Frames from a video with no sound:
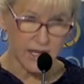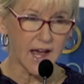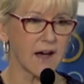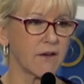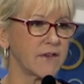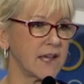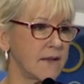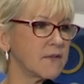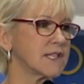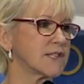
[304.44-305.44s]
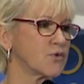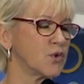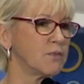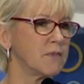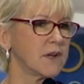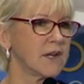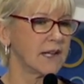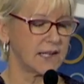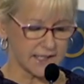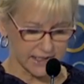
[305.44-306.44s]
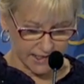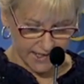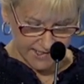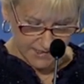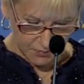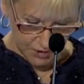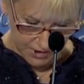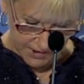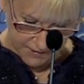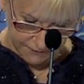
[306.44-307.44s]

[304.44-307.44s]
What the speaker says: we have in this room leading experts